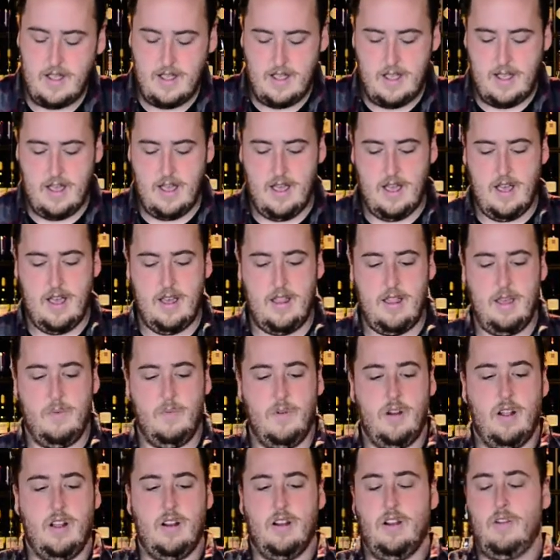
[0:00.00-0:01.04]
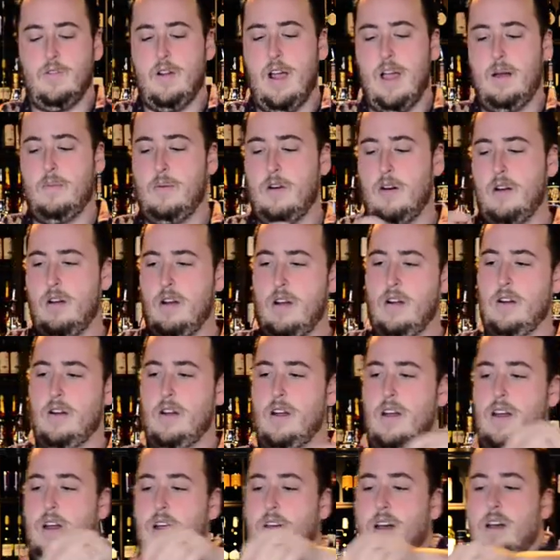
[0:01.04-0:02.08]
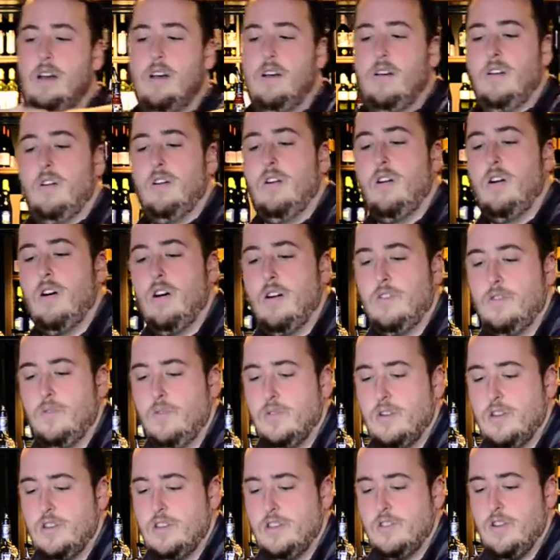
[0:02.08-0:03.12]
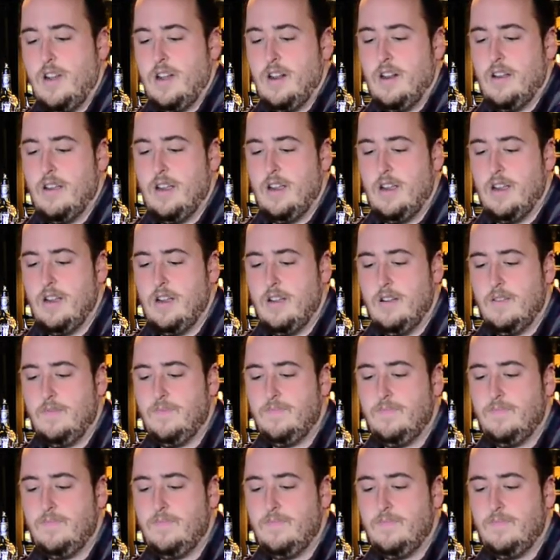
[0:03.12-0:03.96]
Then we're going to grab our Hawthorne strainer here.